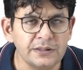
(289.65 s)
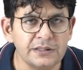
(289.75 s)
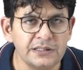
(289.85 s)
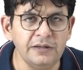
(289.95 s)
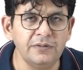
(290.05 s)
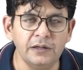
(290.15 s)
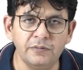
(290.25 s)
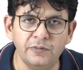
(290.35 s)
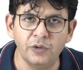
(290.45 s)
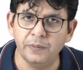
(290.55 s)

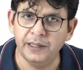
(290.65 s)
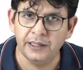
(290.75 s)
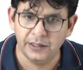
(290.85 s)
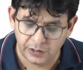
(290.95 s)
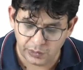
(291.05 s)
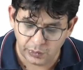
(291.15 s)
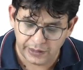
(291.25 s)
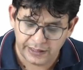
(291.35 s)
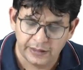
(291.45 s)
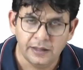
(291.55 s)
C14B2A.